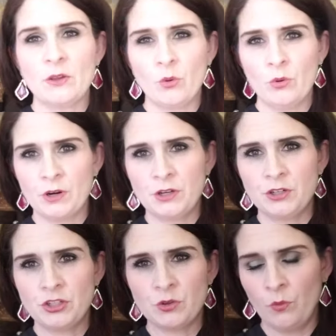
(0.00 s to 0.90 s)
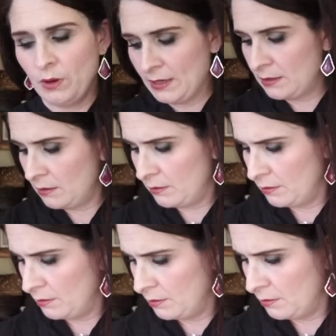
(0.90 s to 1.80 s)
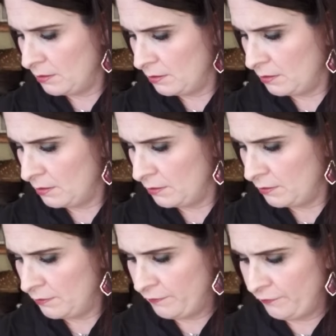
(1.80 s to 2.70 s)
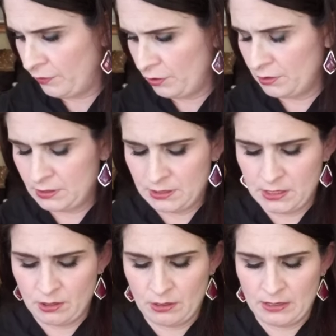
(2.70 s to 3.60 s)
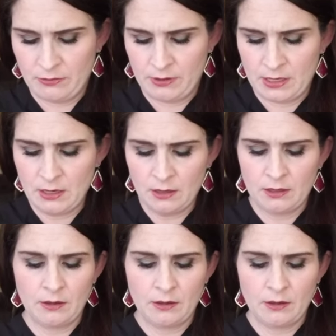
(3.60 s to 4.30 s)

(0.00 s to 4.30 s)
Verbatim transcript: the orange one first here, I think.